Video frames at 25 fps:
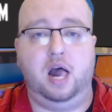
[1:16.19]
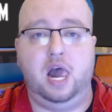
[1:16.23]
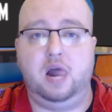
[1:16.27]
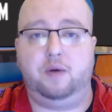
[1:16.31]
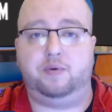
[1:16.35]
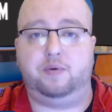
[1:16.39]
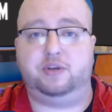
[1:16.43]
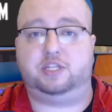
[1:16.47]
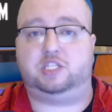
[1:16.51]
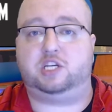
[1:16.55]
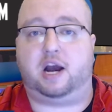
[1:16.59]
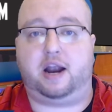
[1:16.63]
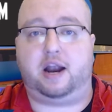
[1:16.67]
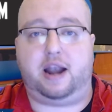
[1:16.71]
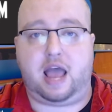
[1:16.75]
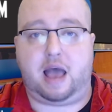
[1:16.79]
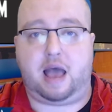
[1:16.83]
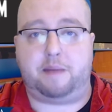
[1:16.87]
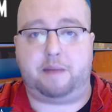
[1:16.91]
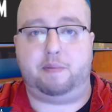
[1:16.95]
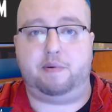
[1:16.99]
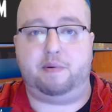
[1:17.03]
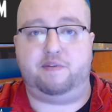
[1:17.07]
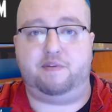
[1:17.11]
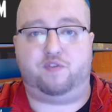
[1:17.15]
We saw it
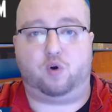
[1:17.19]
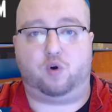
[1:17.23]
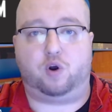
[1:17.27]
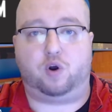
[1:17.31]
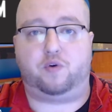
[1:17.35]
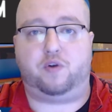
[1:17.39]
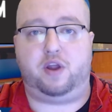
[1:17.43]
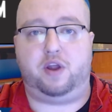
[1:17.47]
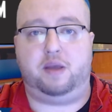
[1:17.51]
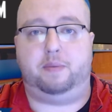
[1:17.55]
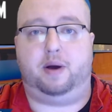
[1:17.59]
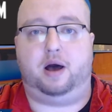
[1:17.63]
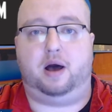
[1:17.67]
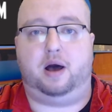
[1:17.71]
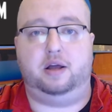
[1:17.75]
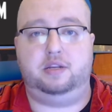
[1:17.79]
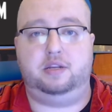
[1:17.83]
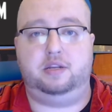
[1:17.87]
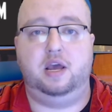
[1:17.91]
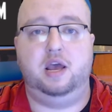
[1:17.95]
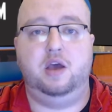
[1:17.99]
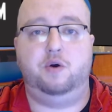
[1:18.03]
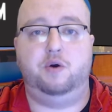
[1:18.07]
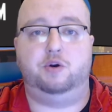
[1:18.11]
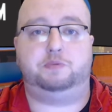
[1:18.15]
happen before Kareem Hunt
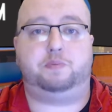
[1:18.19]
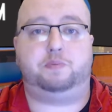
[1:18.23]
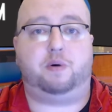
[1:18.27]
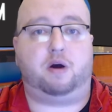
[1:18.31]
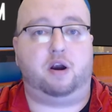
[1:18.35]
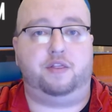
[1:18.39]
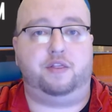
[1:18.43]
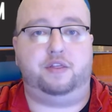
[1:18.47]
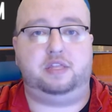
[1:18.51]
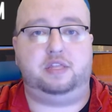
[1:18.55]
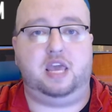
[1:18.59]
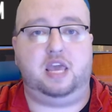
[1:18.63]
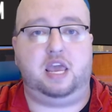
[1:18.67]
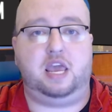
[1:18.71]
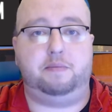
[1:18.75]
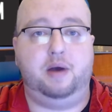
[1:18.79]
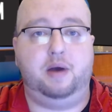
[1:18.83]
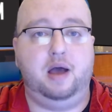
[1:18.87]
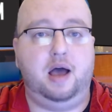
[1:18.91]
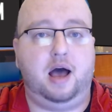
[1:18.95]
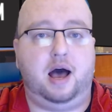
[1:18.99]
was part of the team.